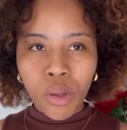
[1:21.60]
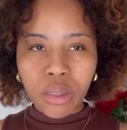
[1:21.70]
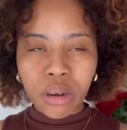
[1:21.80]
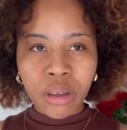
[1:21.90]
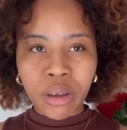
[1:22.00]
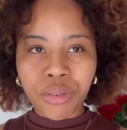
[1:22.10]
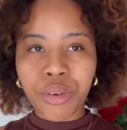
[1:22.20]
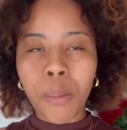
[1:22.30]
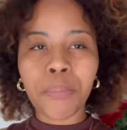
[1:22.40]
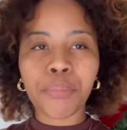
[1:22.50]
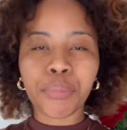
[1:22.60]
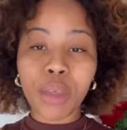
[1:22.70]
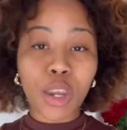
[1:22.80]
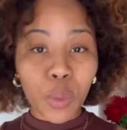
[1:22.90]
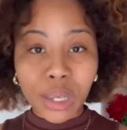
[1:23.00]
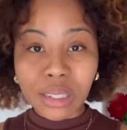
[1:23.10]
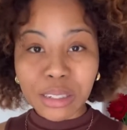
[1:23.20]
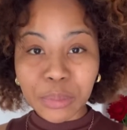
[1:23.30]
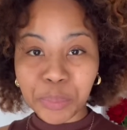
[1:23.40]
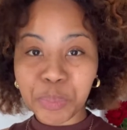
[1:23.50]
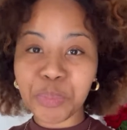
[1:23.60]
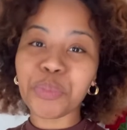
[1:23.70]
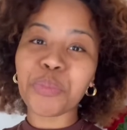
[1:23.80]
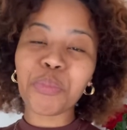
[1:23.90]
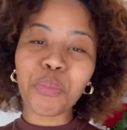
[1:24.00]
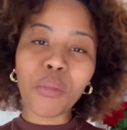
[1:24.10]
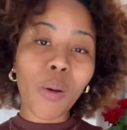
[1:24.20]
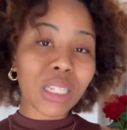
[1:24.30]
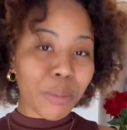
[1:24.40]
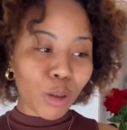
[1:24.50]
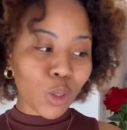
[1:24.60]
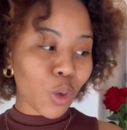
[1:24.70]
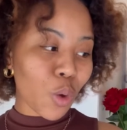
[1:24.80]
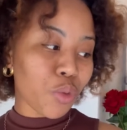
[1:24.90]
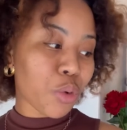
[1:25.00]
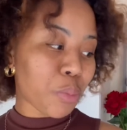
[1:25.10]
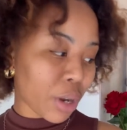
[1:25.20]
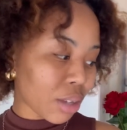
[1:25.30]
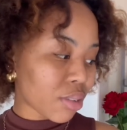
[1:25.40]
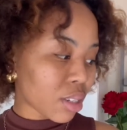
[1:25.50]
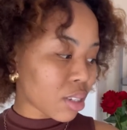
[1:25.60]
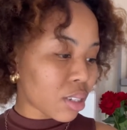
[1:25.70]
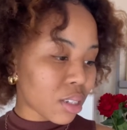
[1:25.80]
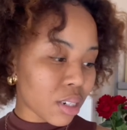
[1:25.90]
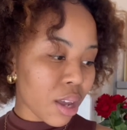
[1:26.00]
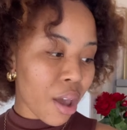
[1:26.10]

the nerve. Anyways, I was about to go for breakfast.